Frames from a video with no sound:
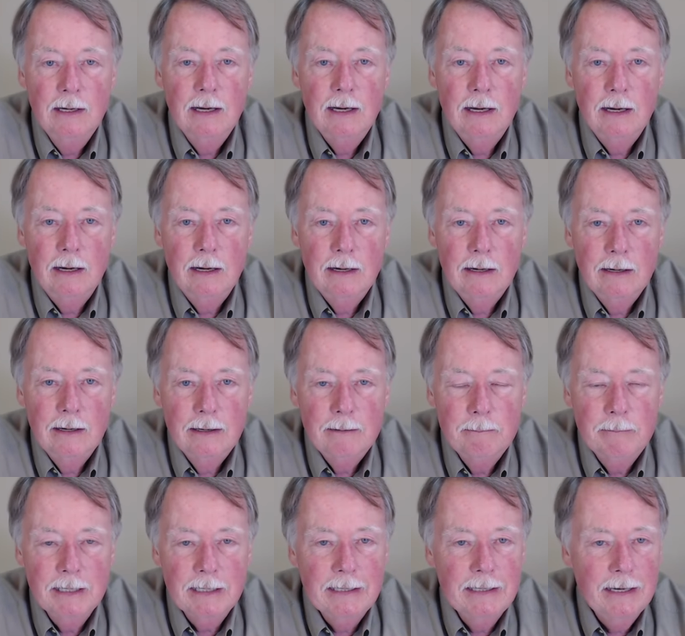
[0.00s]
Uh, I've
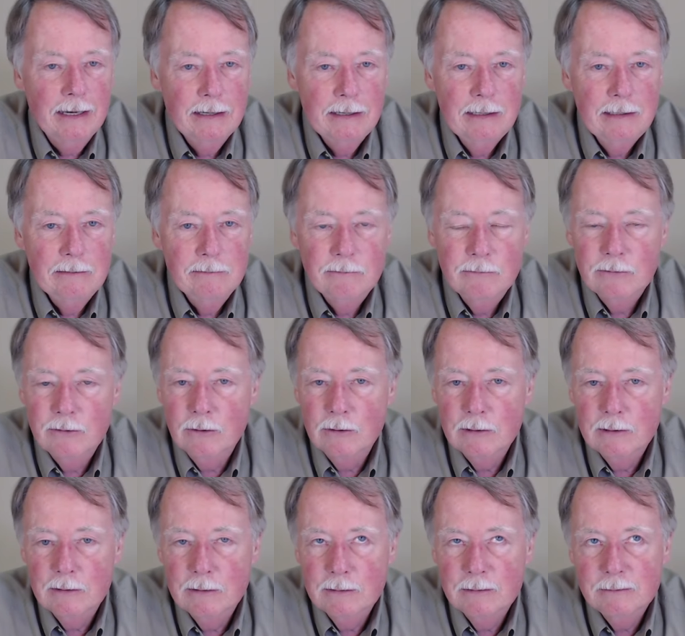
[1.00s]
been cutting
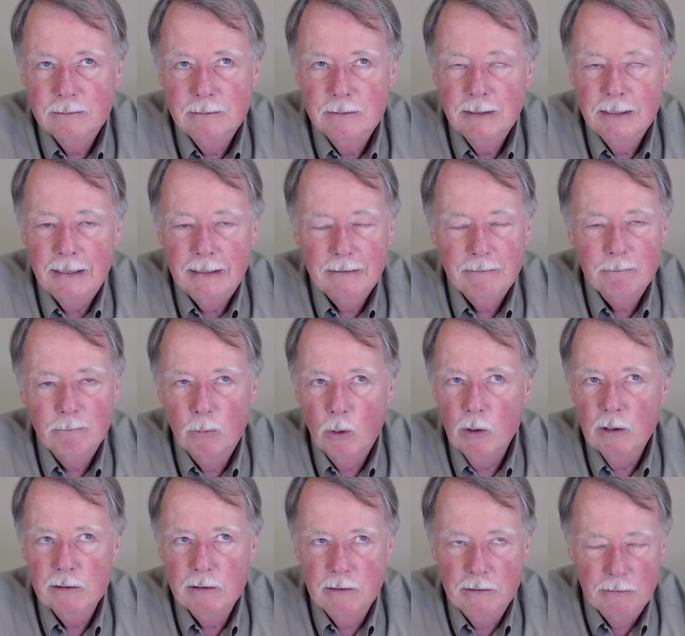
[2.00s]
for
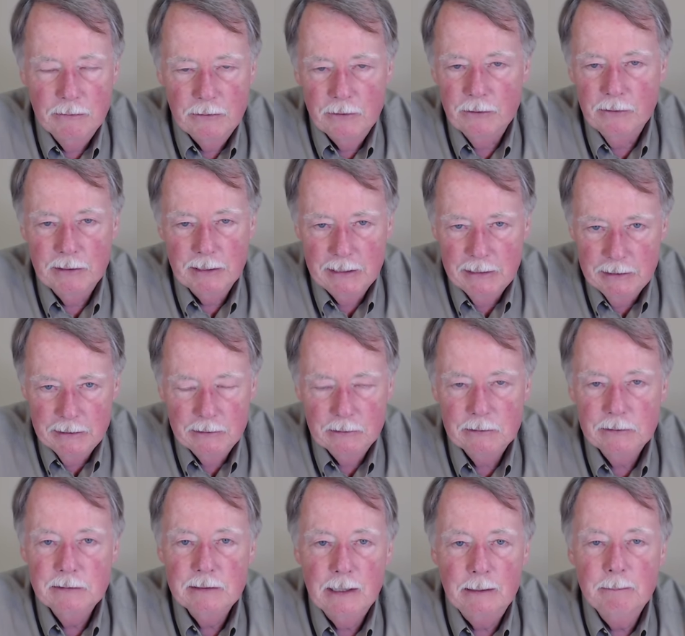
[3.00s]
more than thirty
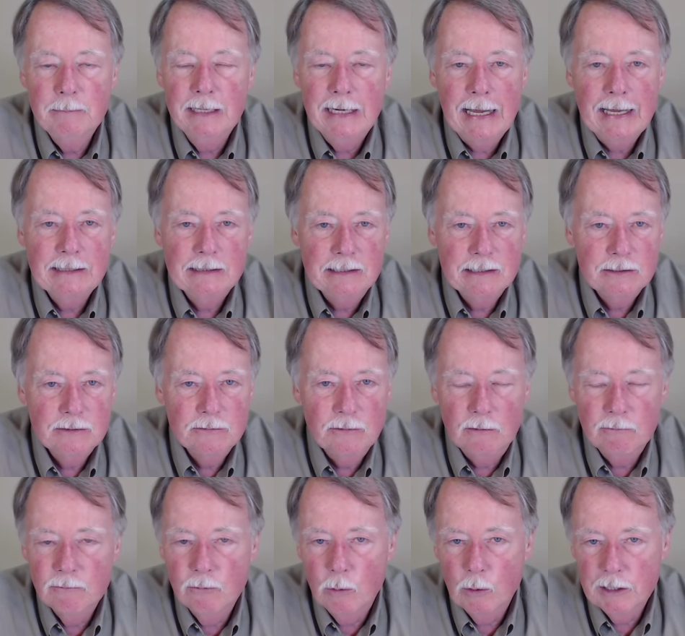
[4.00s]
years. I've been at this for
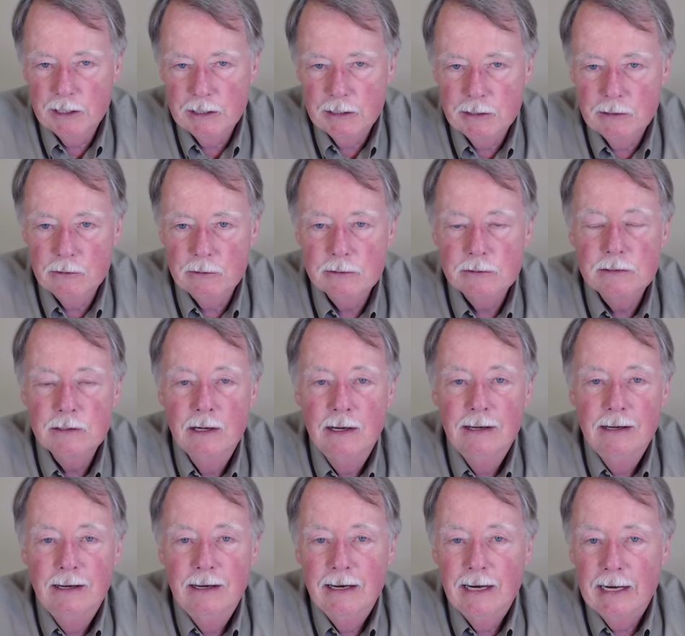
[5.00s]
forty years.
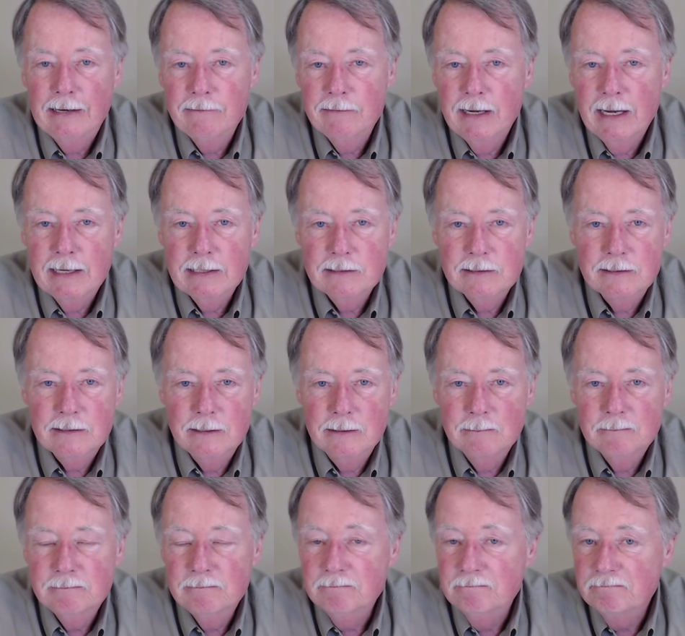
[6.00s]
I've got
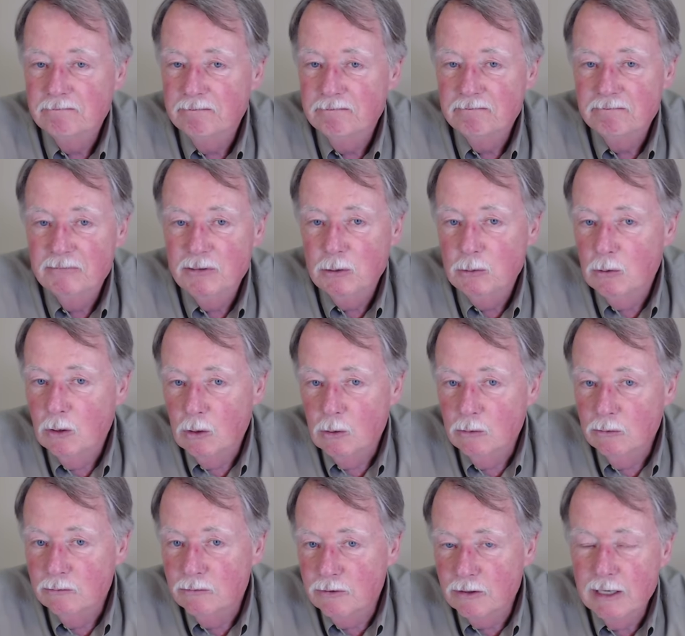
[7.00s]
some few
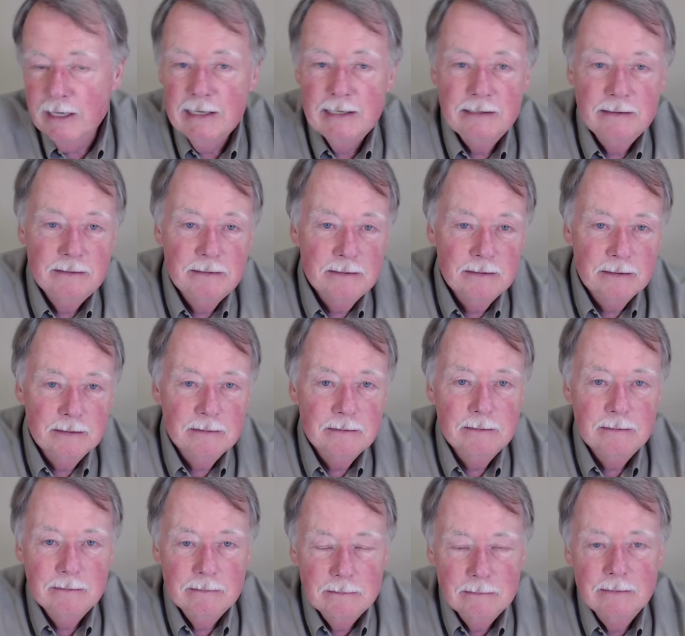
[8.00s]
old friends
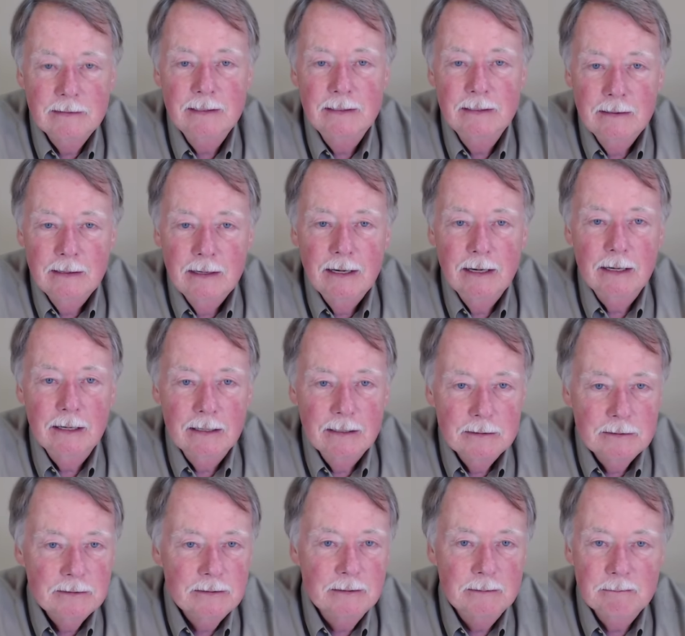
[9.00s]
and uh,
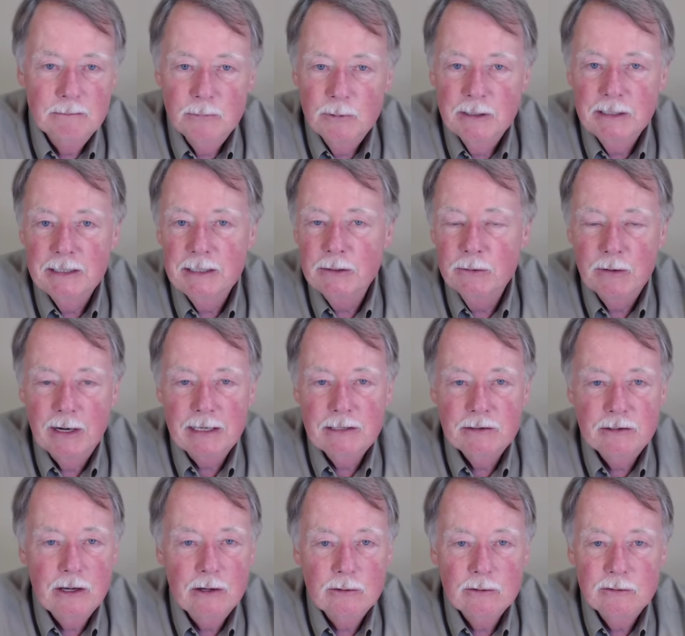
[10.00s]
some really great
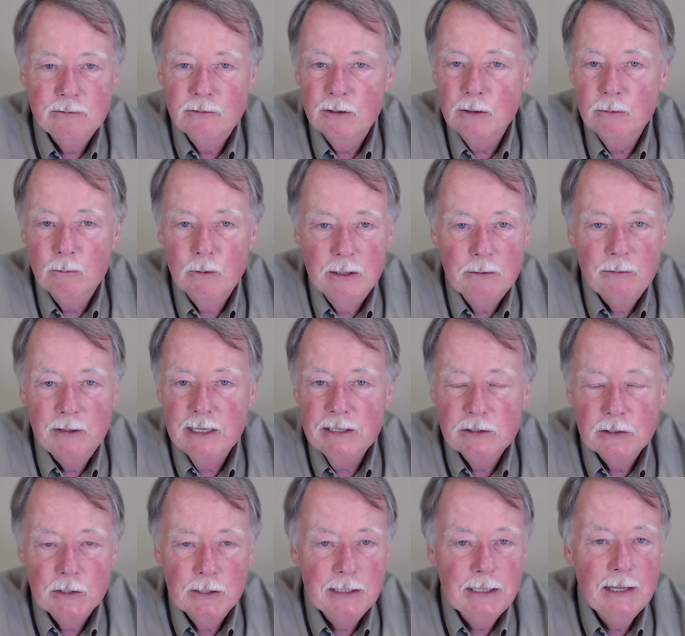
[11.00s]
stones for one
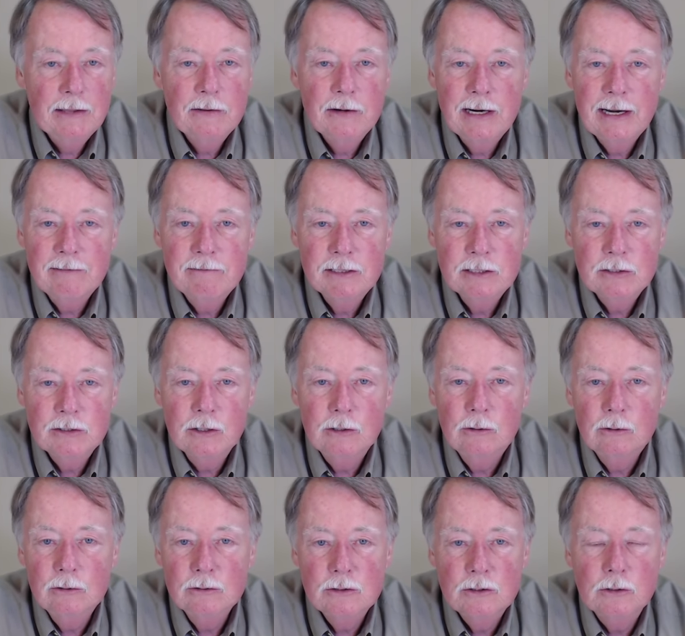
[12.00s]
reason or another haven't
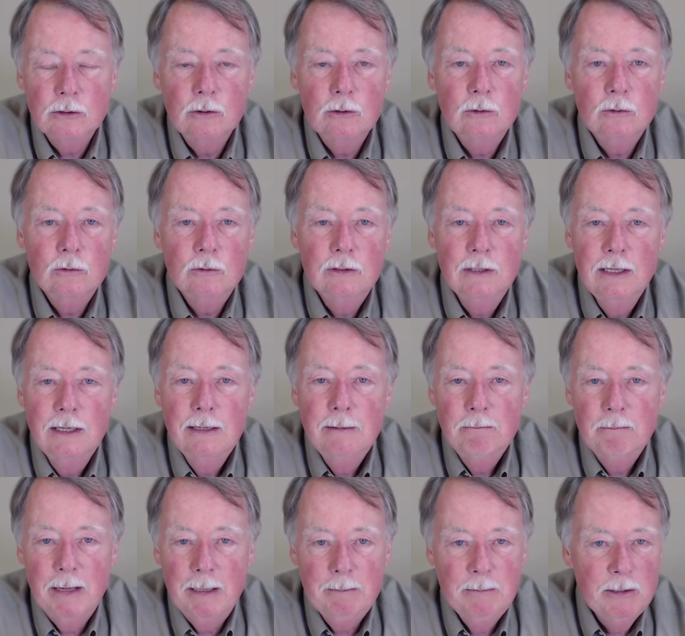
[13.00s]
sold. So
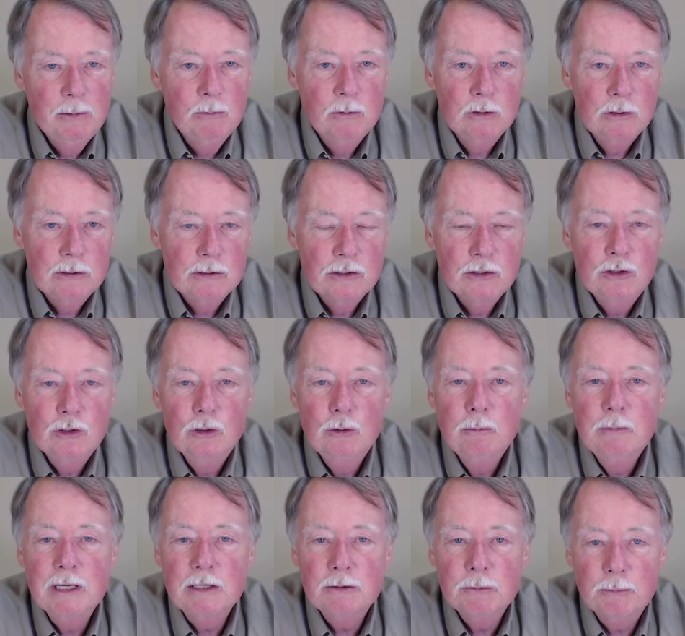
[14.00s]
maybe we'll
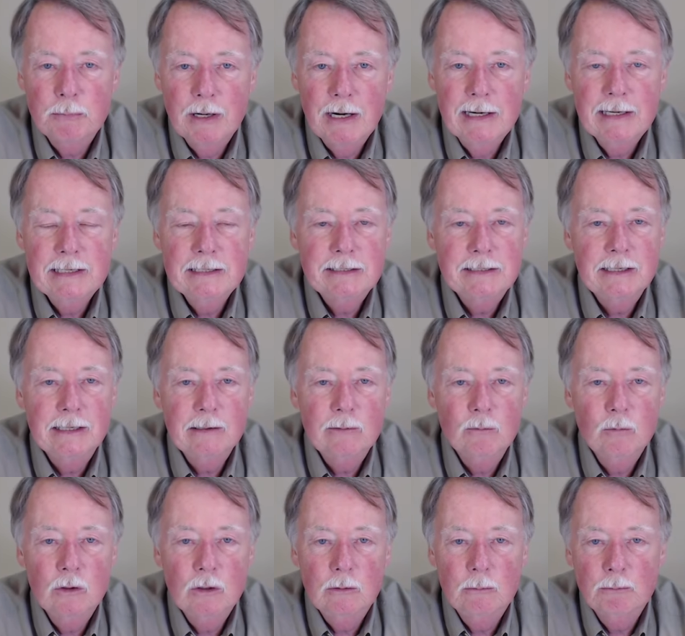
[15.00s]
assume its price
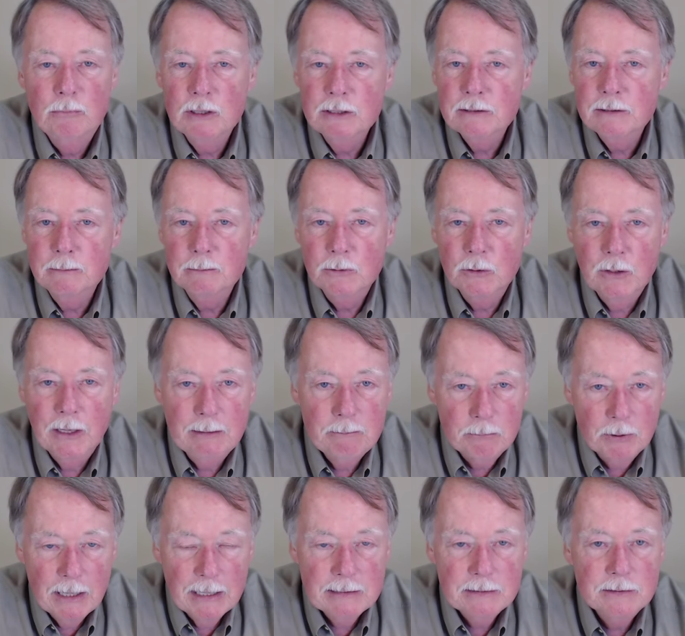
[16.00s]
and we'll put some great
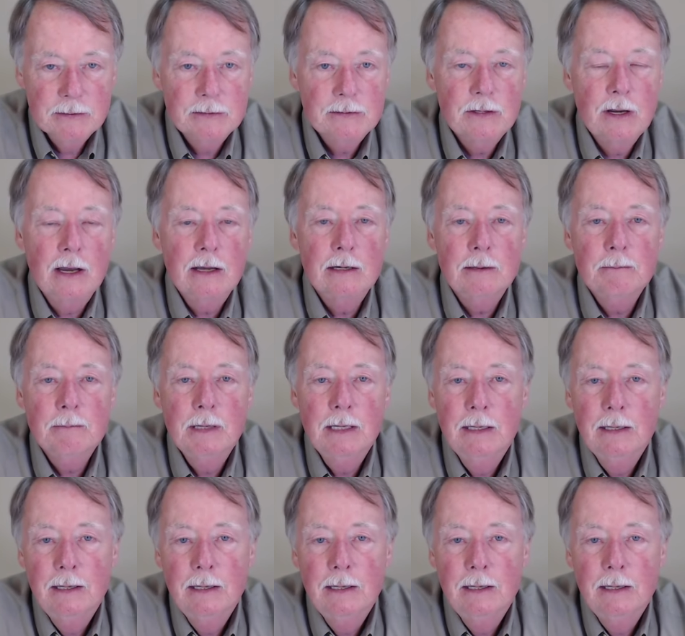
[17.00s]
prices on them.